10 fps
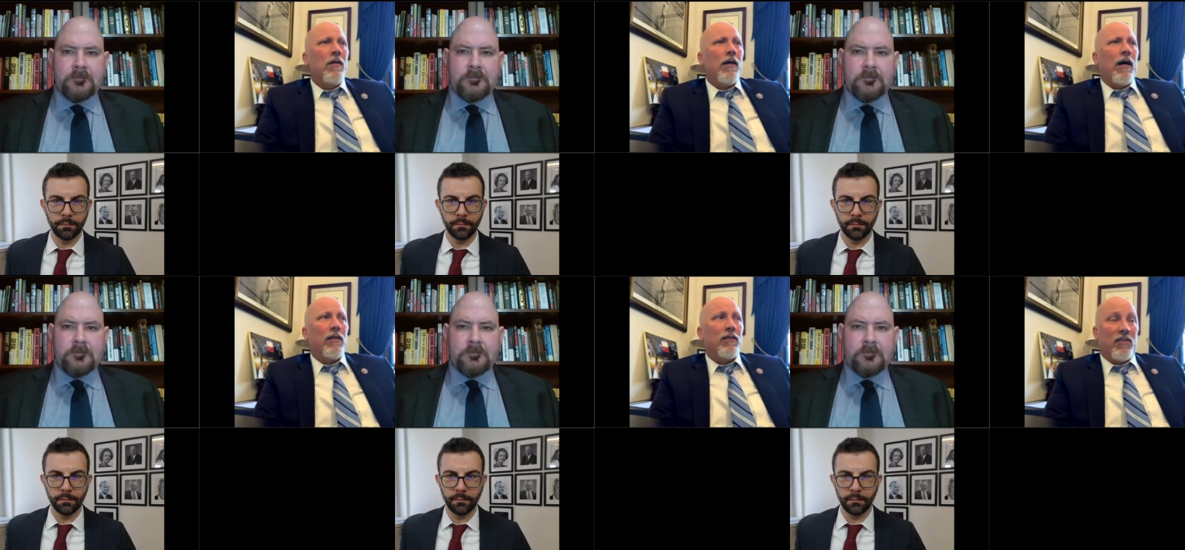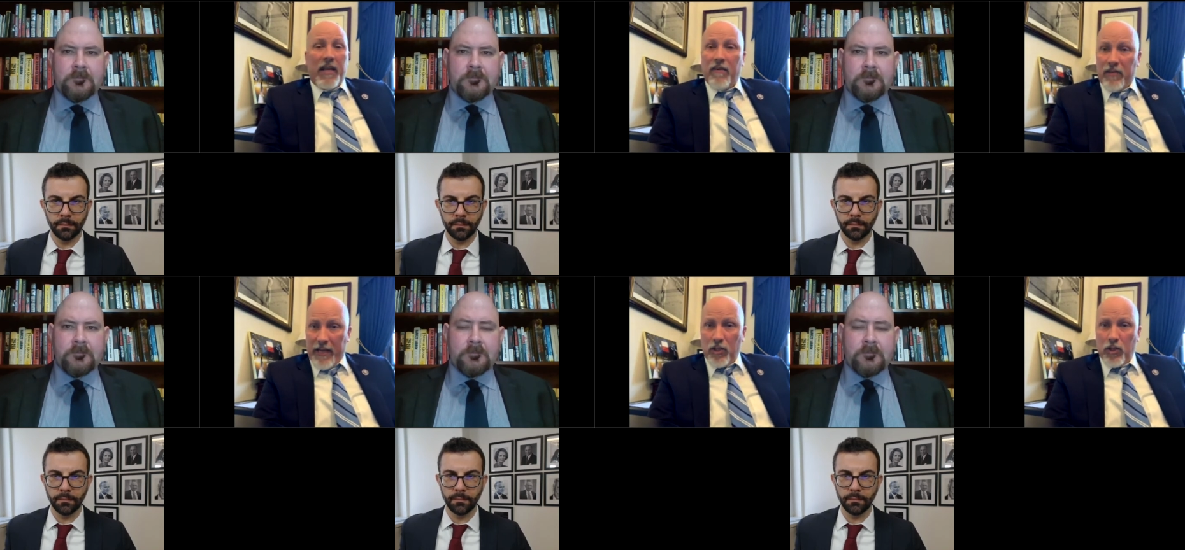Speaker 1: Uh, the state of
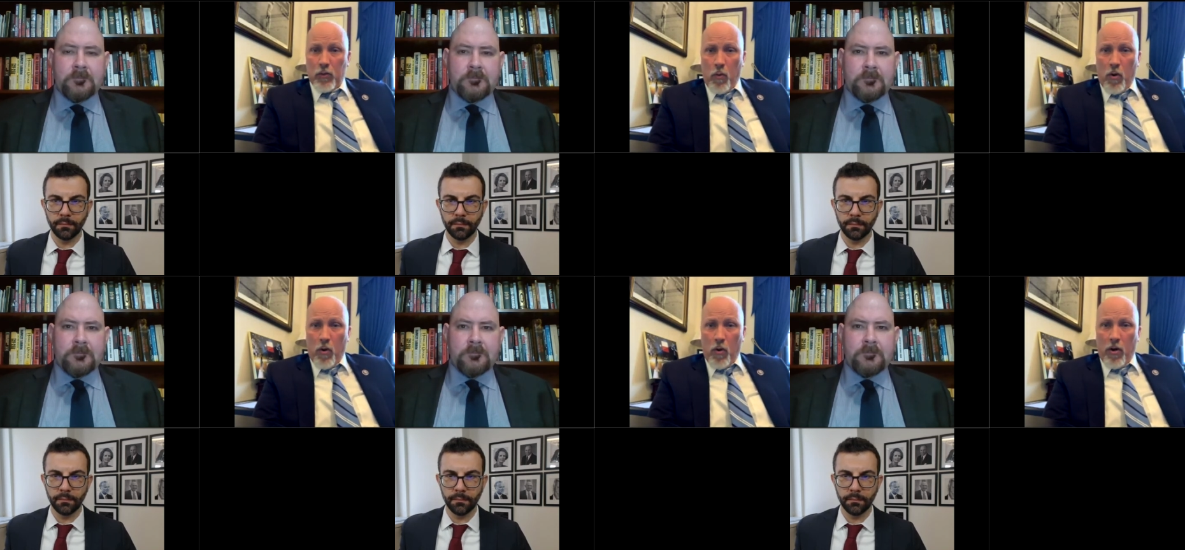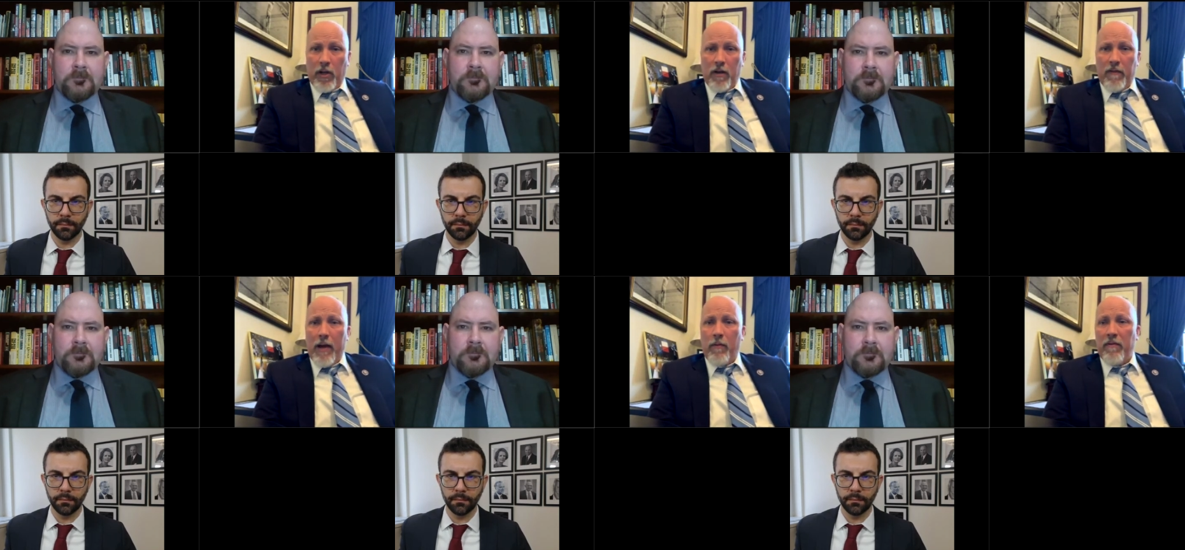Texas is working on
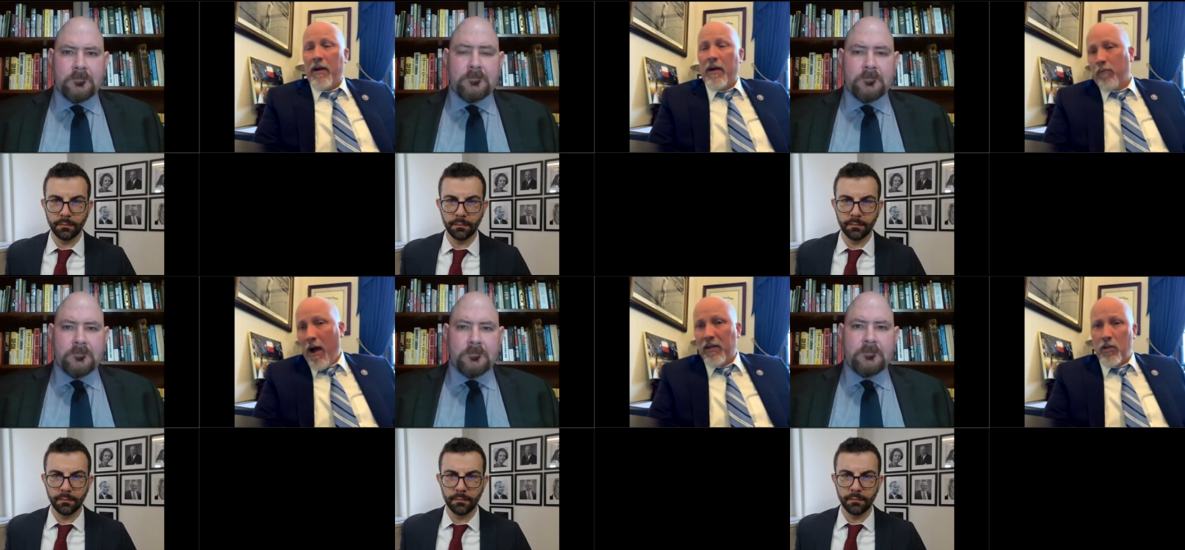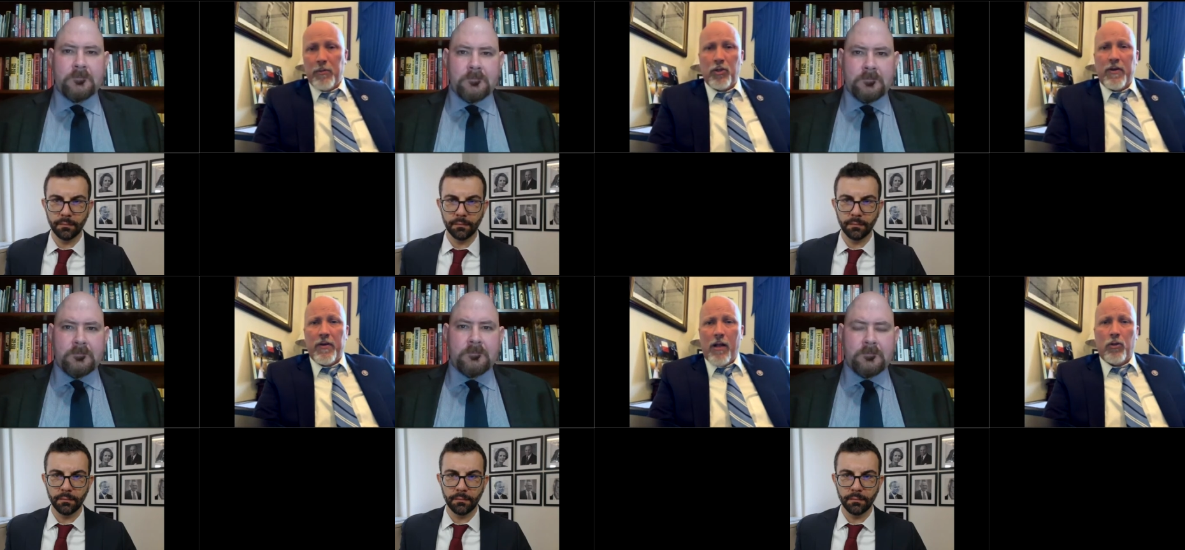that. We've got private
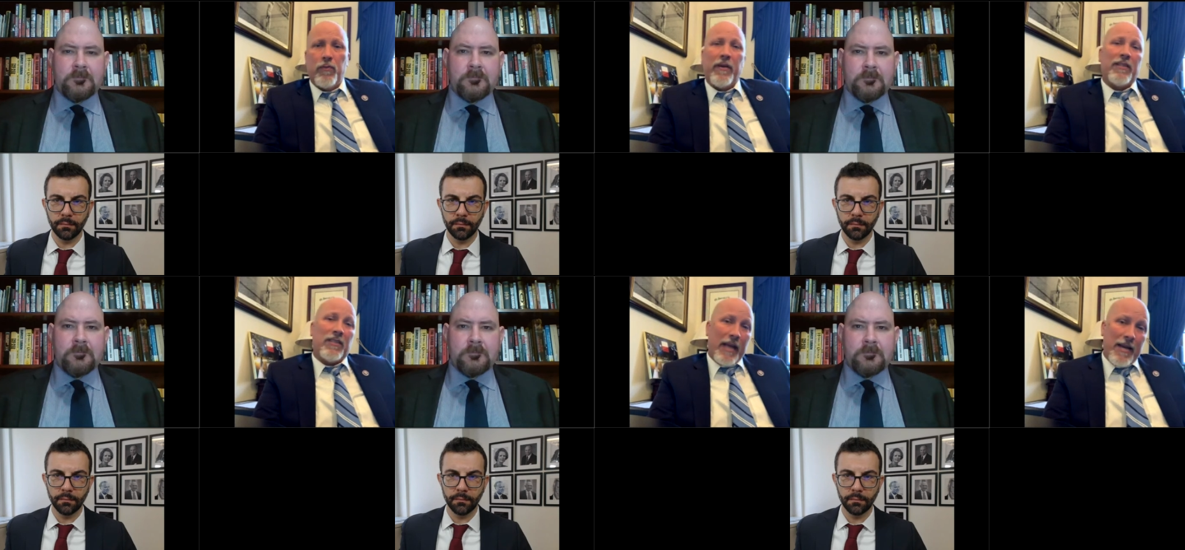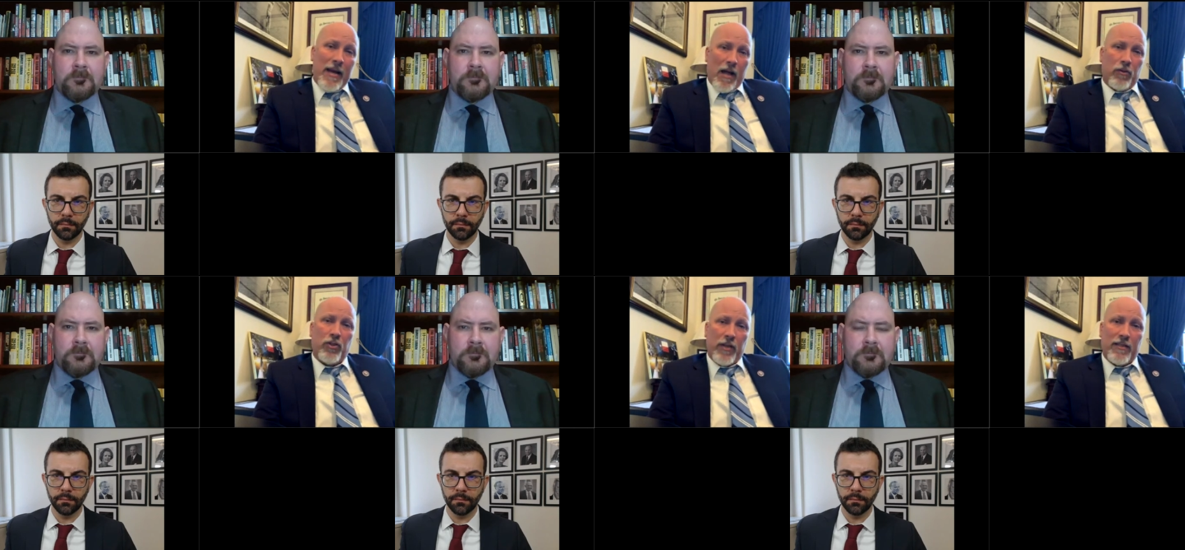contributions for dollars. We've got state
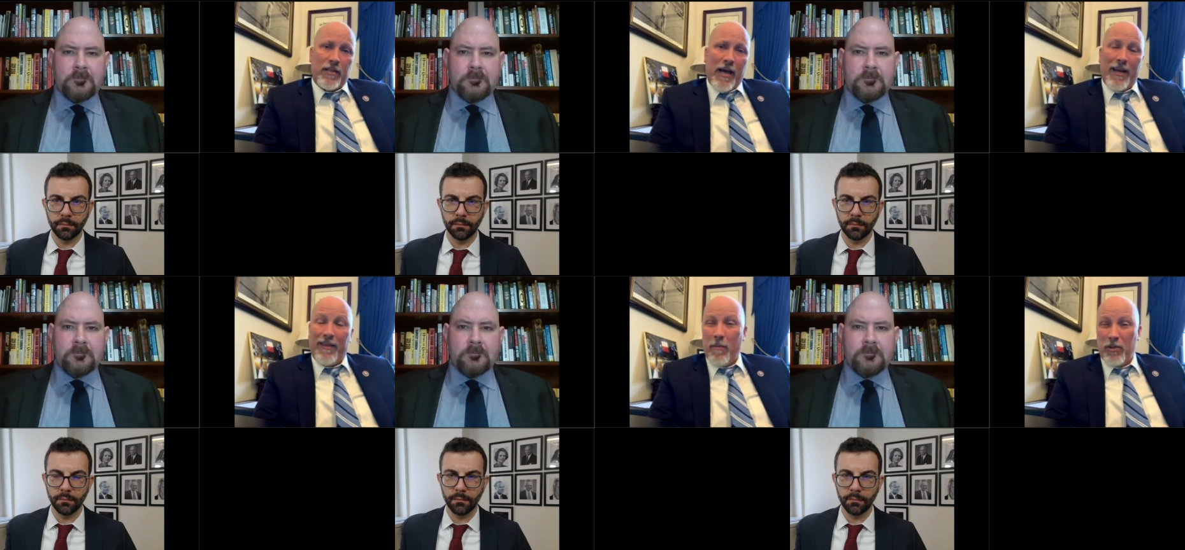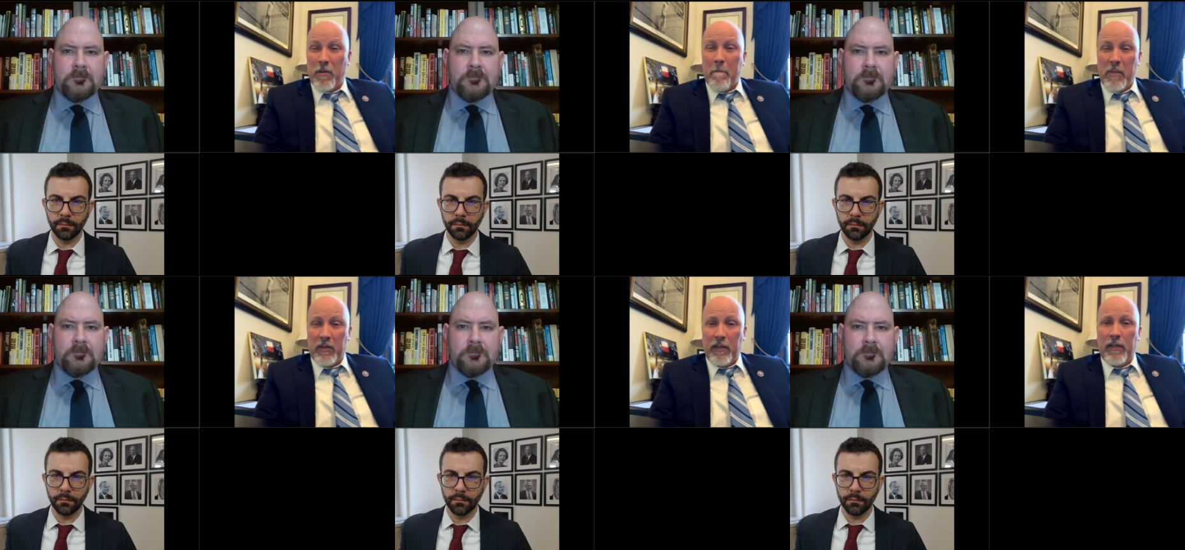dollars set aside, I think almost a
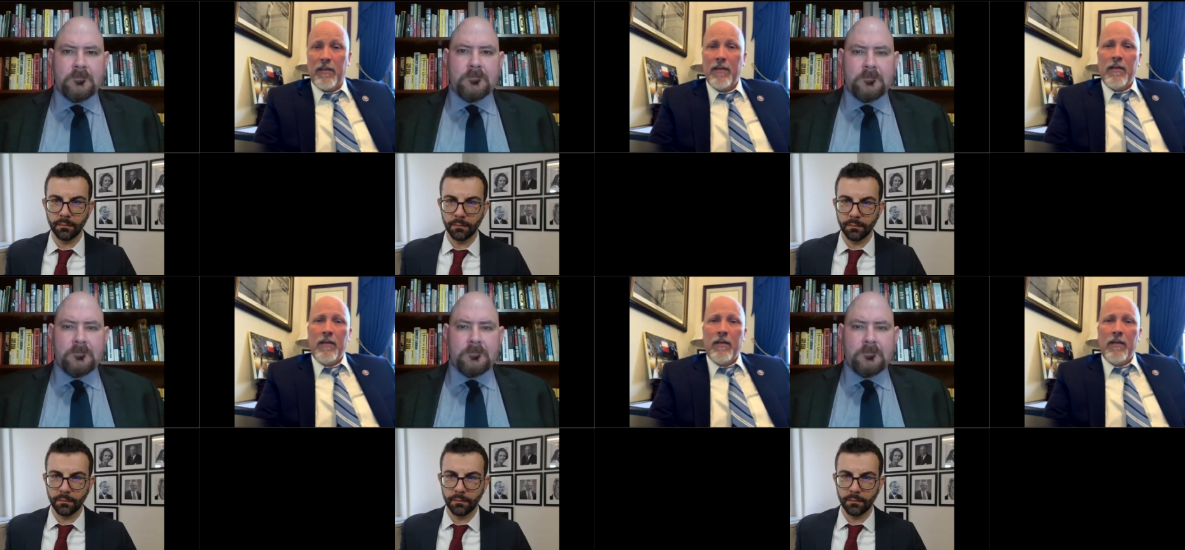billion,